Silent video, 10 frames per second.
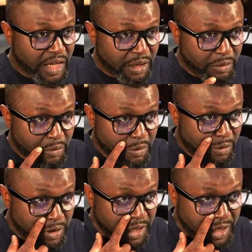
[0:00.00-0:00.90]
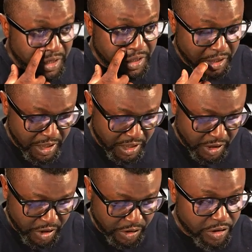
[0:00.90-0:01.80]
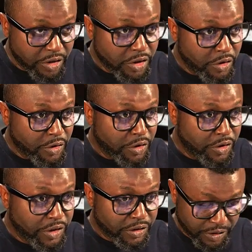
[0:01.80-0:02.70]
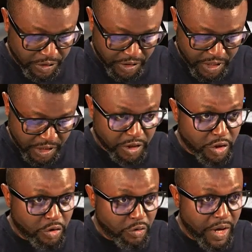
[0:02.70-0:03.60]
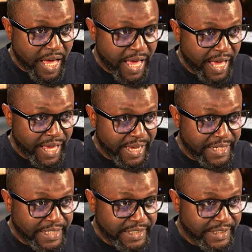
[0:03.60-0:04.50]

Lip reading: what we need to do is to add